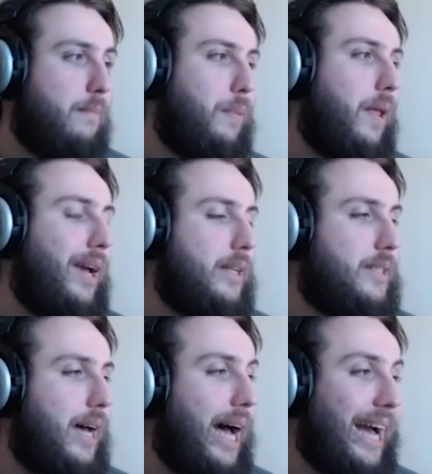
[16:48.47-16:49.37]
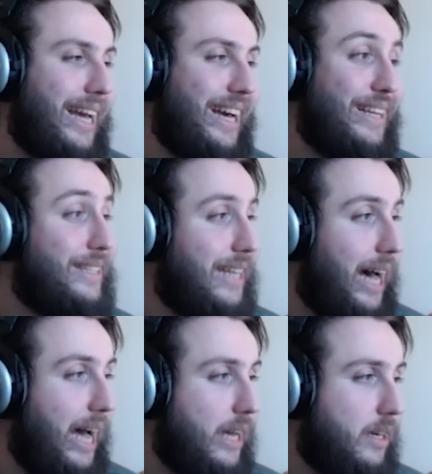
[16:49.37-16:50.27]
play attack,
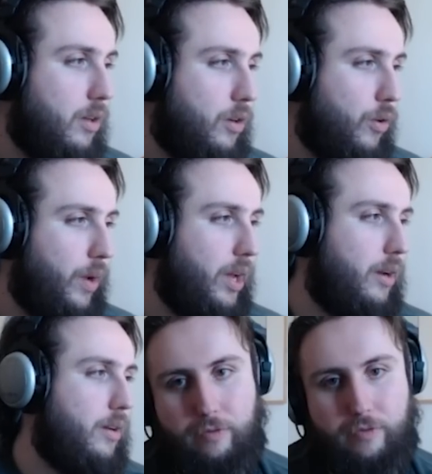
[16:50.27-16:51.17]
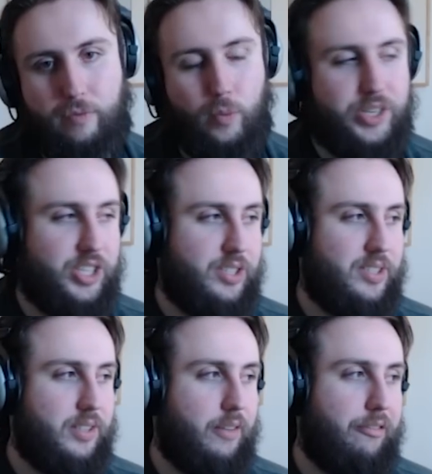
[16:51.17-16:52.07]
crit, which
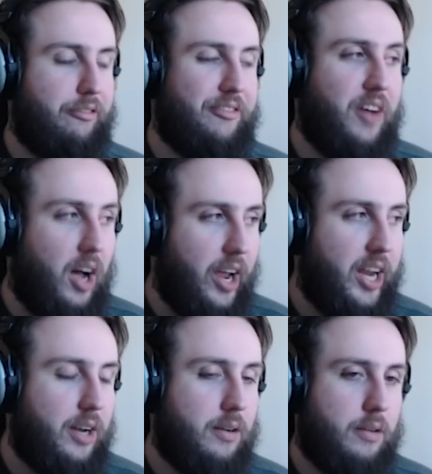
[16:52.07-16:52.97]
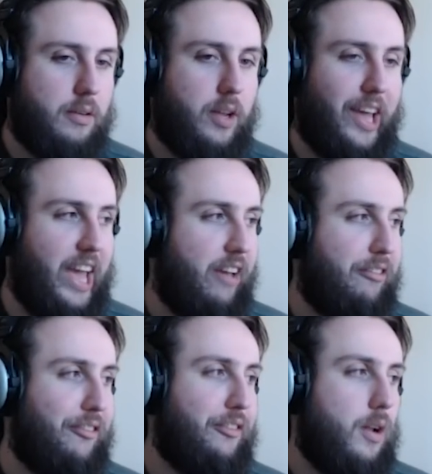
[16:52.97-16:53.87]
is fine
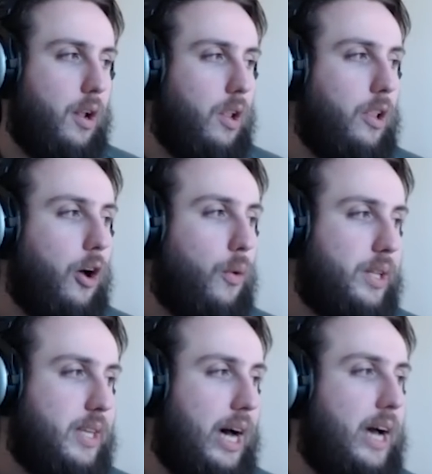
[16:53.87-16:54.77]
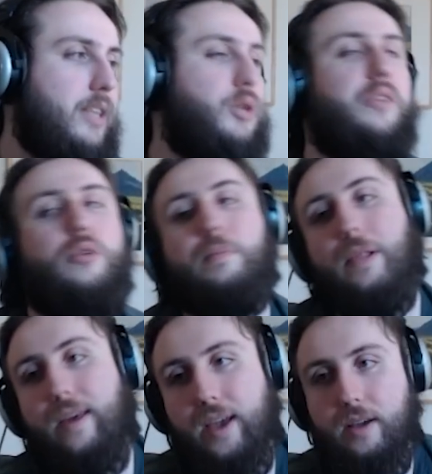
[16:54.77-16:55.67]
if low attack. So if you're
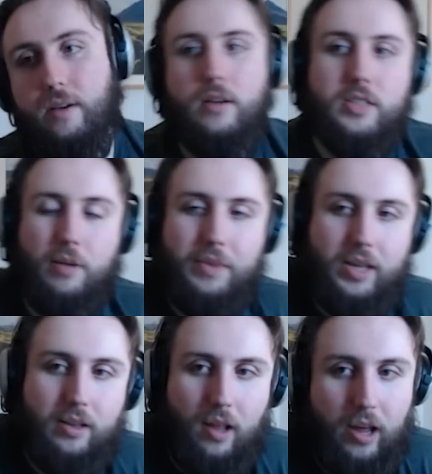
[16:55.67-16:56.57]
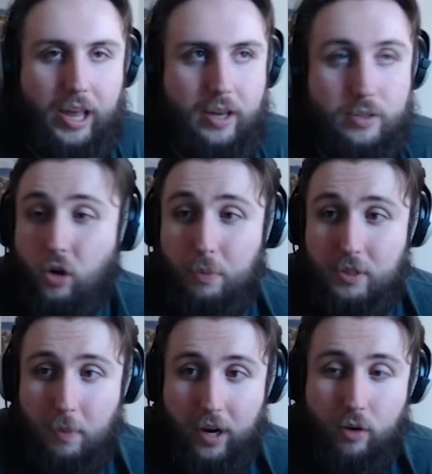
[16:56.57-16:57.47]
playing something like Serpent
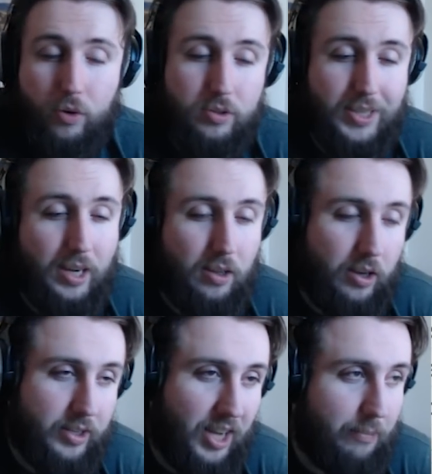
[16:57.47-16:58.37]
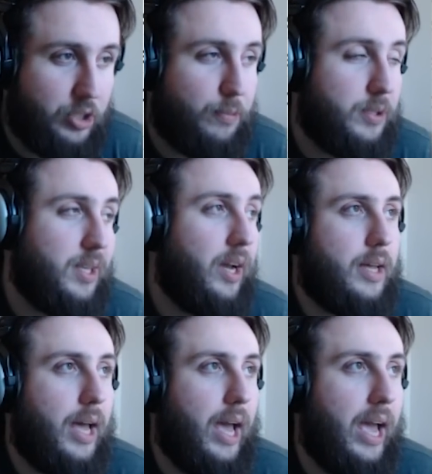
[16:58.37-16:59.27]
Spine where you stack a lot of damage
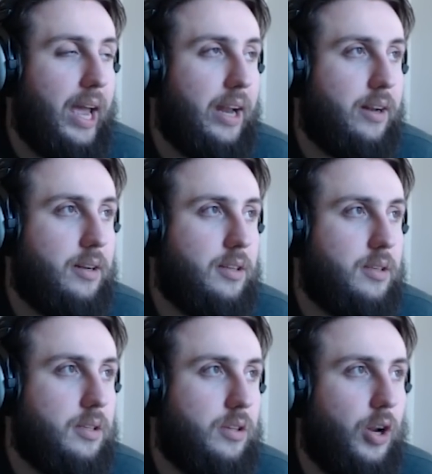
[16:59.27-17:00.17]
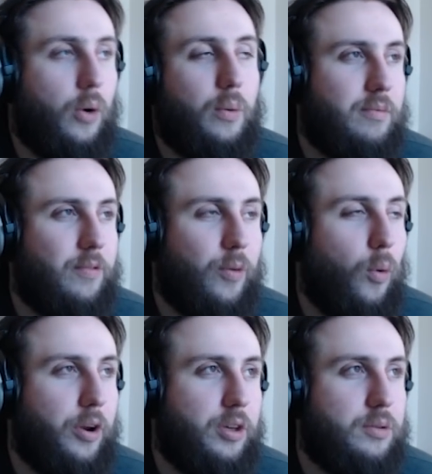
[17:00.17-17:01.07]
percent and you don't
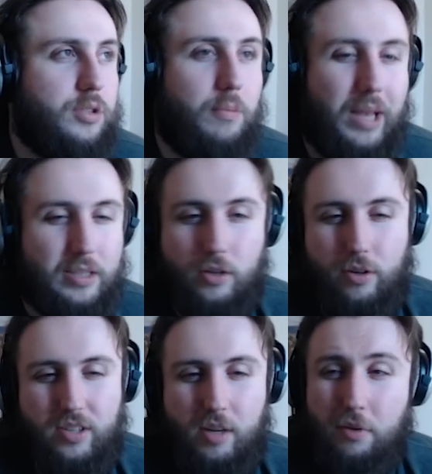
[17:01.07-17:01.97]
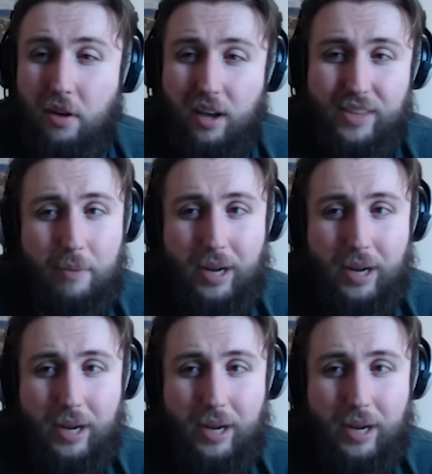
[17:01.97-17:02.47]
want to use Noblesse on your team, you don't have that many